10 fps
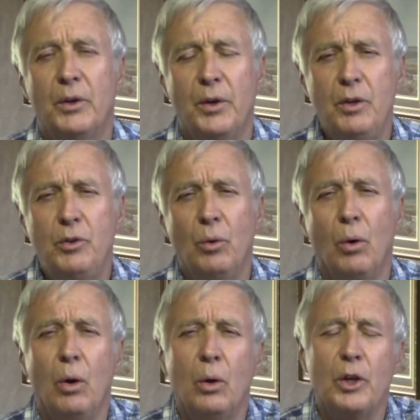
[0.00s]
I greet you
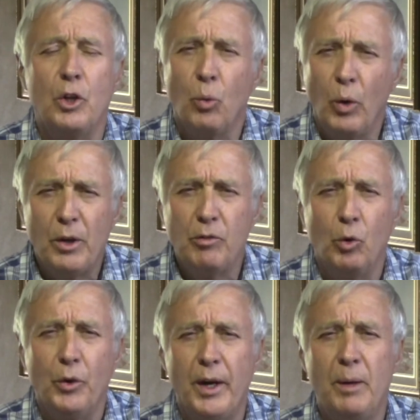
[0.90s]
all in the
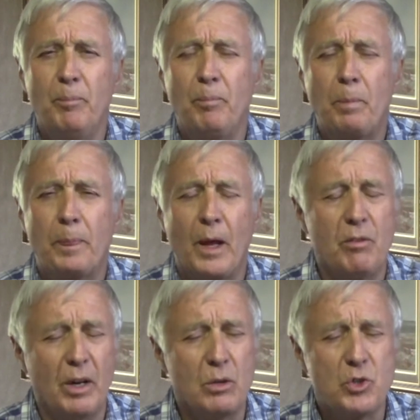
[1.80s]
wonderful name
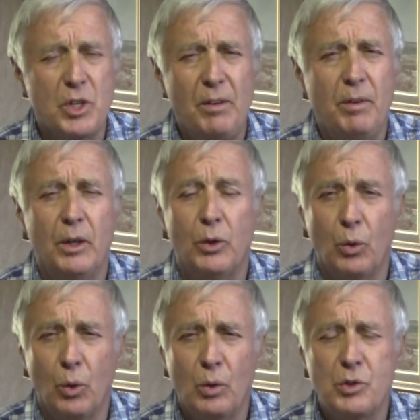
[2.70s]
of our Savior and
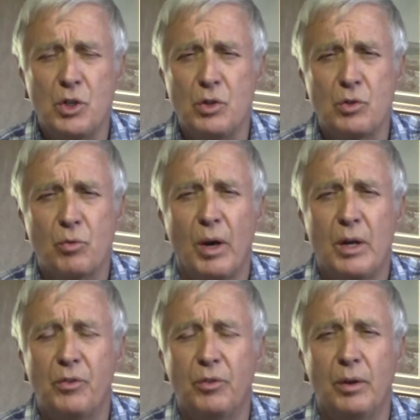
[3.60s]
Lord Jesus
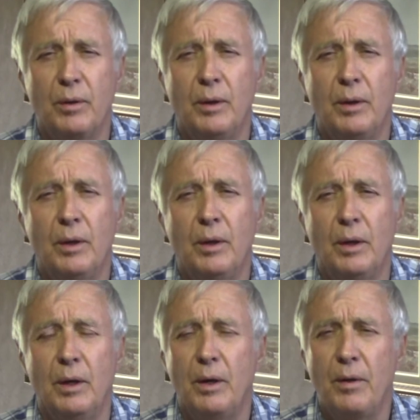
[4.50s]
Christ
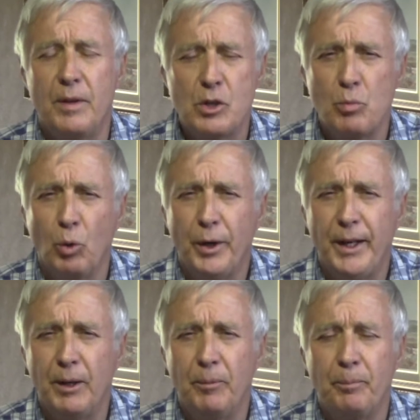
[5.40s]
uh, this
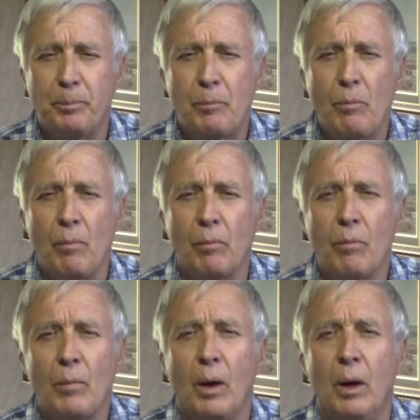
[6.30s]
morning.
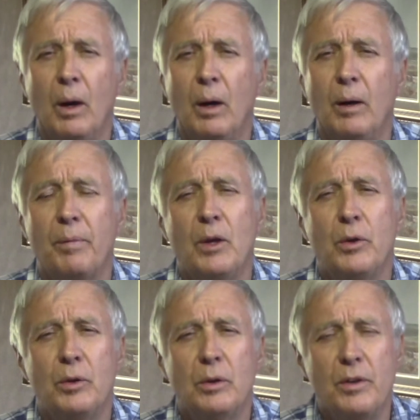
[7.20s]
Uh,
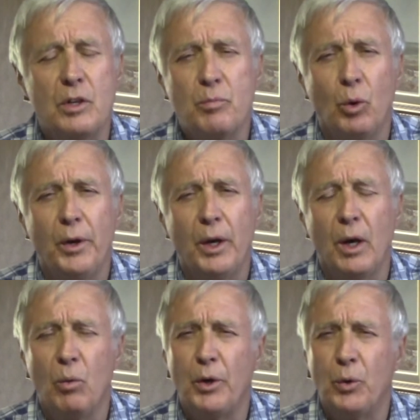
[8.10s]
this morning I
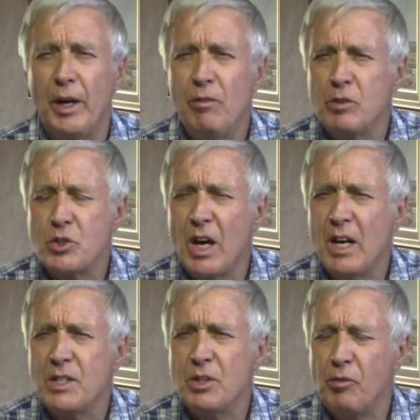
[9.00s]
want to
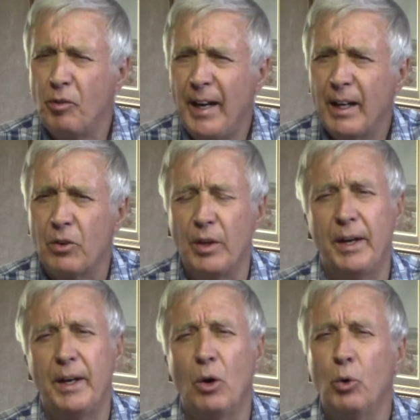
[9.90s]
emphasize the fact
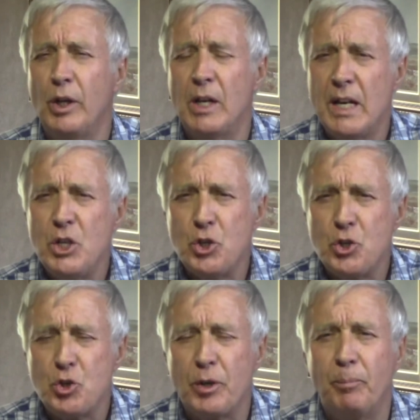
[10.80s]
that our
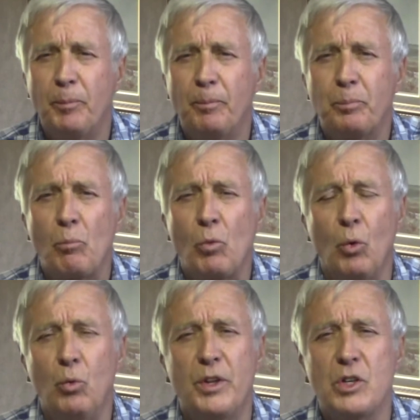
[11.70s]
relationship
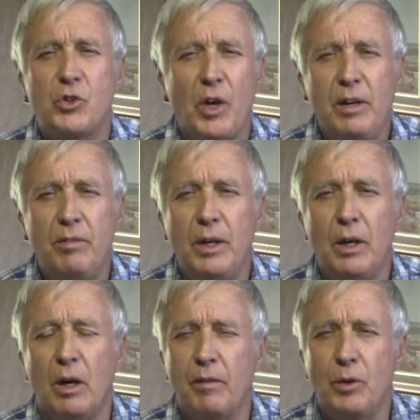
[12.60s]
with the Savior
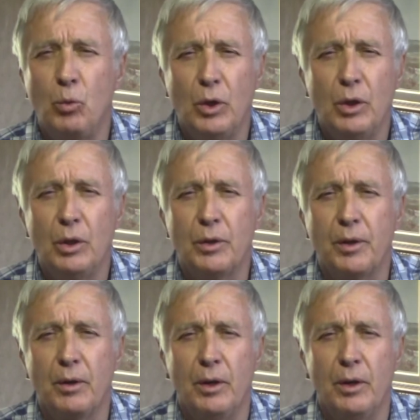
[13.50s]
of the world,